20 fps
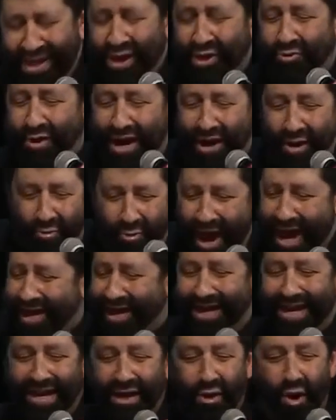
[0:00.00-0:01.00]
in the Great
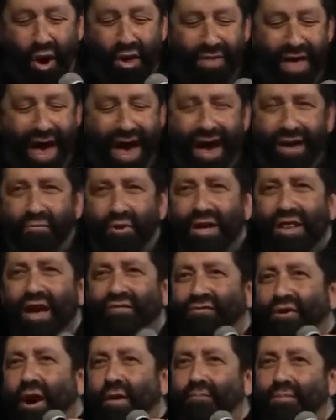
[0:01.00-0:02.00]
Awakening and all that. We
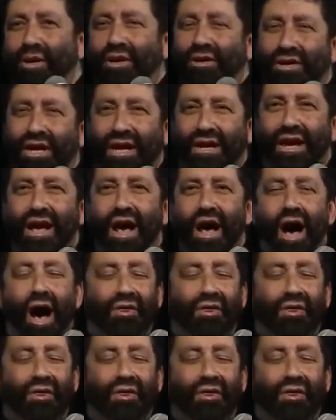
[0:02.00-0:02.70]
left our building